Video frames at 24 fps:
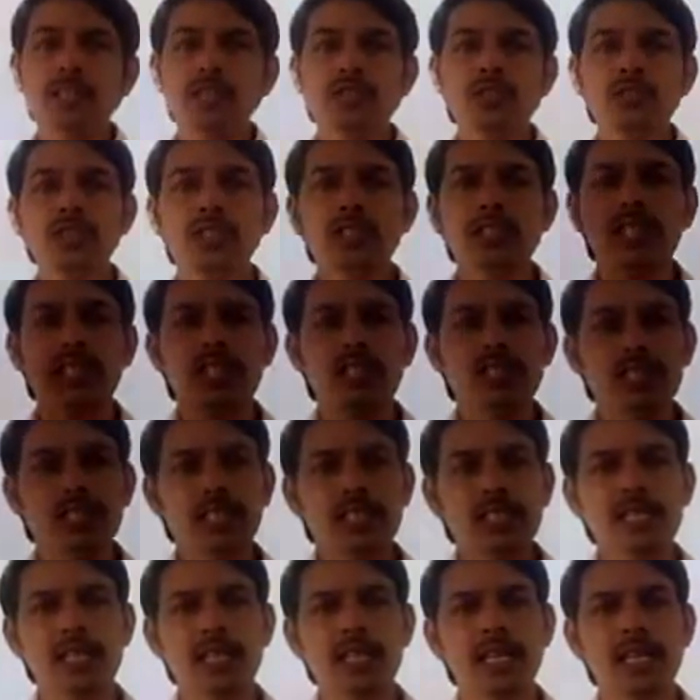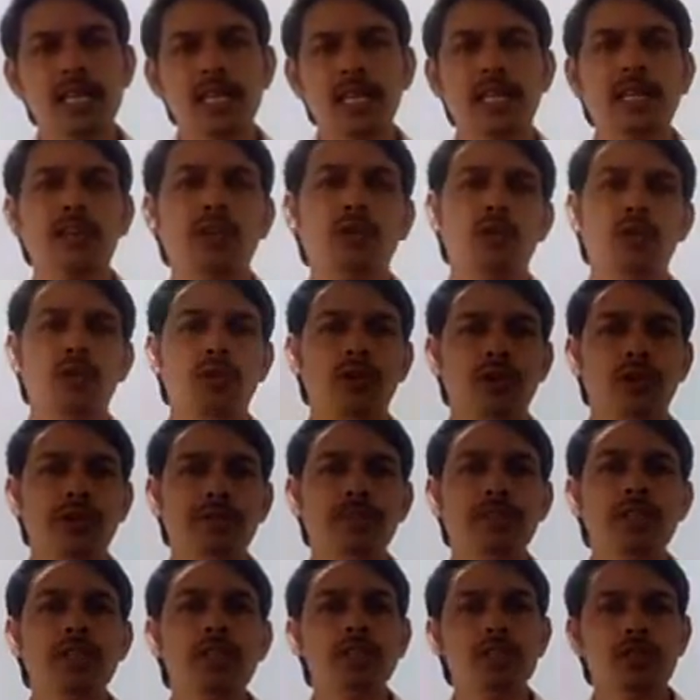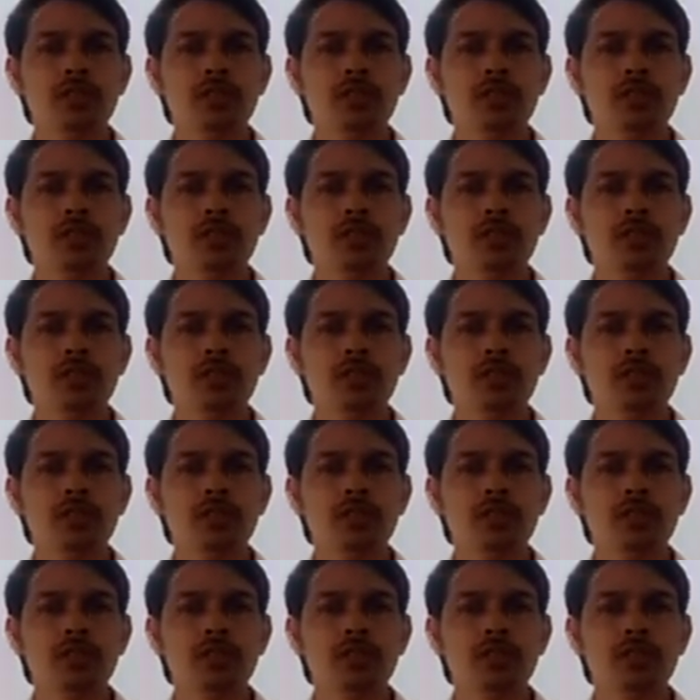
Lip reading: So this is the role.